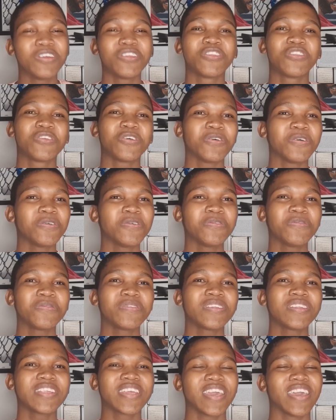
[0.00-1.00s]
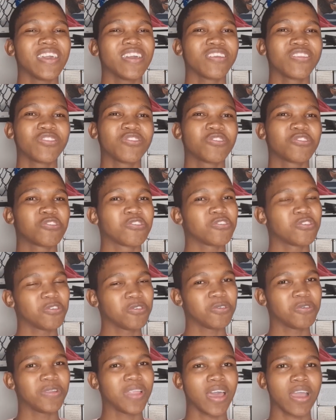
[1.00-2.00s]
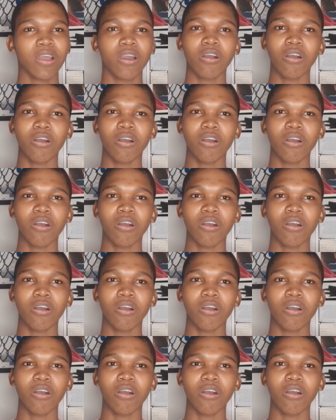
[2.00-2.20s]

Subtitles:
don't get too like,